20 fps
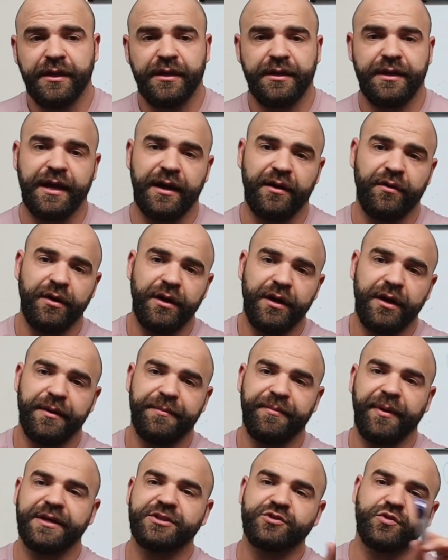Now,
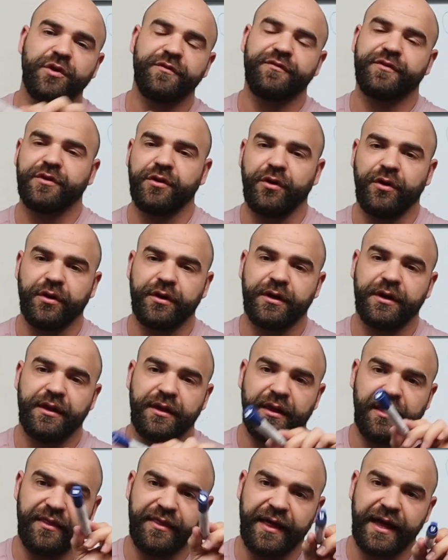by 12 o'clock,
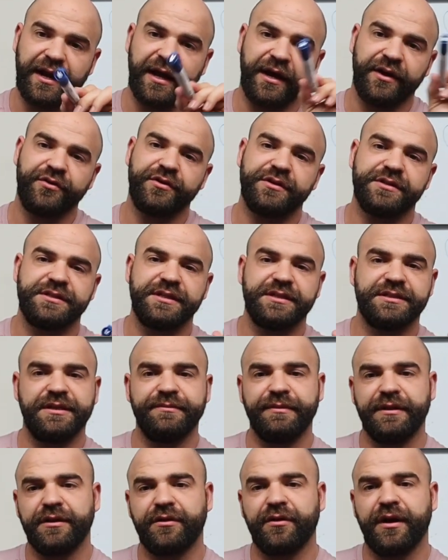that
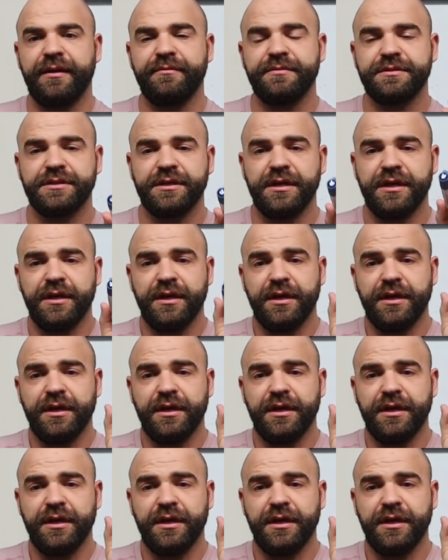160 milligrams